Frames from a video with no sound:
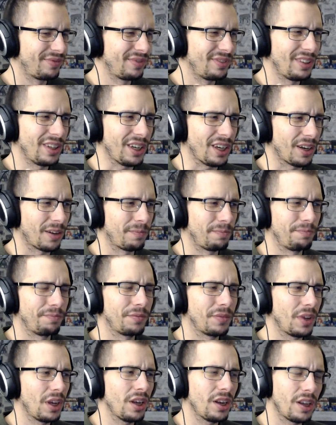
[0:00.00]
like
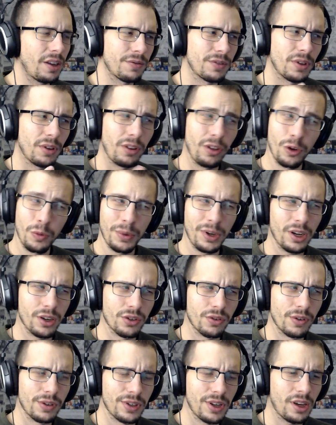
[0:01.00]
it gives it a little bit
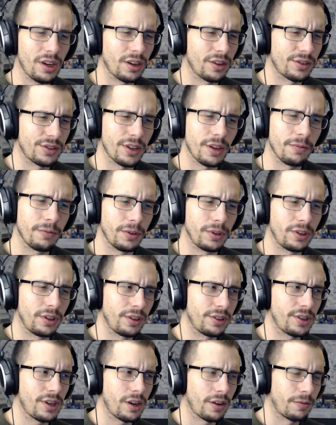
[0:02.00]
extra attack, 7
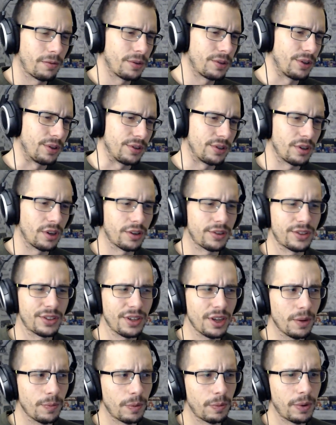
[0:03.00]
attack versus 6,
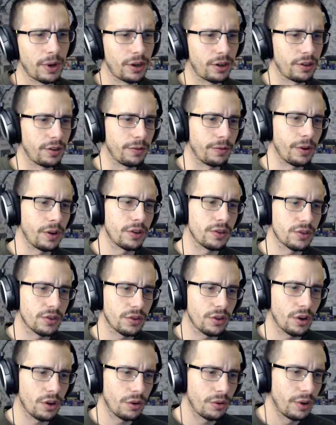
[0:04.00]
same amount of defense
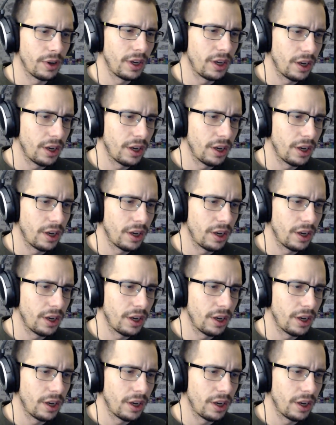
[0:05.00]
though,